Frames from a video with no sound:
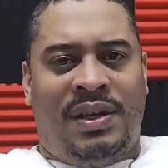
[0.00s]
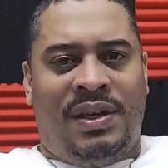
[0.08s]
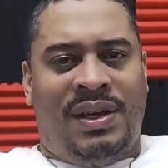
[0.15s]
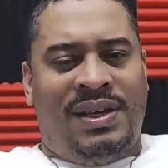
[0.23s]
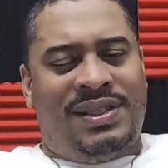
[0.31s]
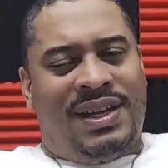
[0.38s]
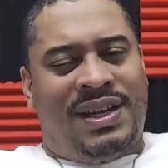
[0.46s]

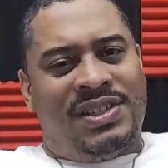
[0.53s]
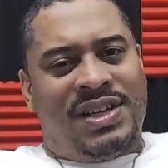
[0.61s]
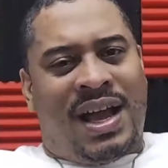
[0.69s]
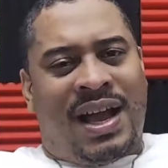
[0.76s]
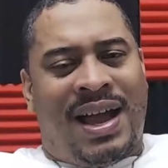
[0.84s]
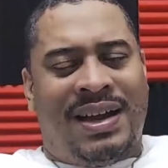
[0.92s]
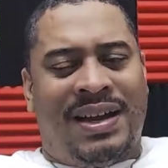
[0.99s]
He said,
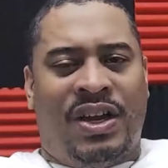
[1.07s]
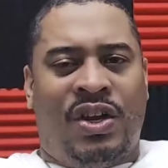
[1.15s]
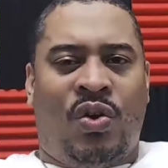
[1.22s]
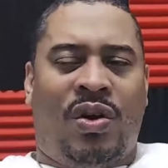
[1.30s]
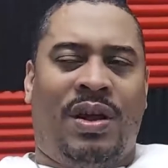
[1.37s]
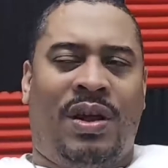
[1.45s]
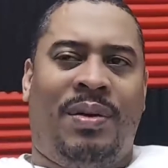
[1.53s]
I kind of
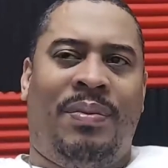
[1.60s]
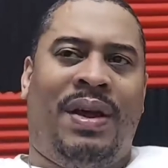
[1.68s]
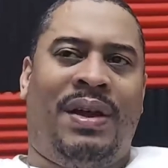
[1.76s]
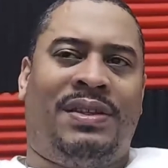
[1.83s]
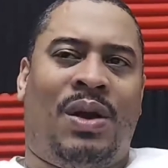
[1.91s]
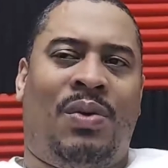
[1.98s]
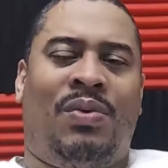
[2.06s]
ignored him, man,
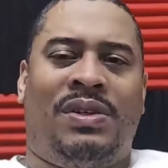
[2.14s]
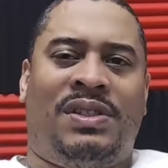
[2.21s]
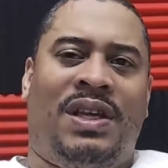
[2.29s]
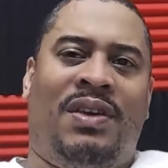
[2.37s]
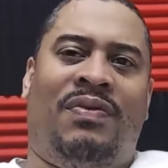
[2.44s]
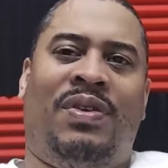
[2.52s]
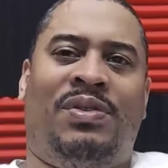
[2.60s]
because I want to see
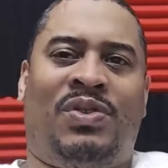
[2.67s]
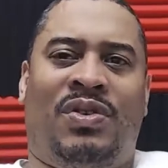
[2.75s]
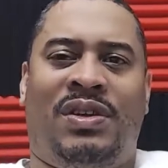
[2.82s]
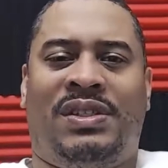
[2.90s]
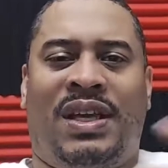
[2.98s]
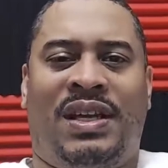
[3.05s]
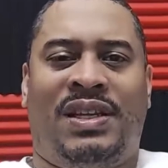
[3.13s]
if he was going to
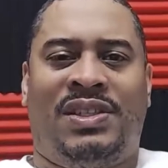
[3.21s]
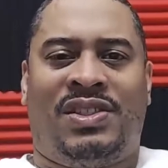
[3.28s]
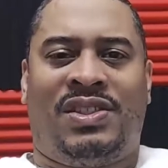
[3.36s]
take this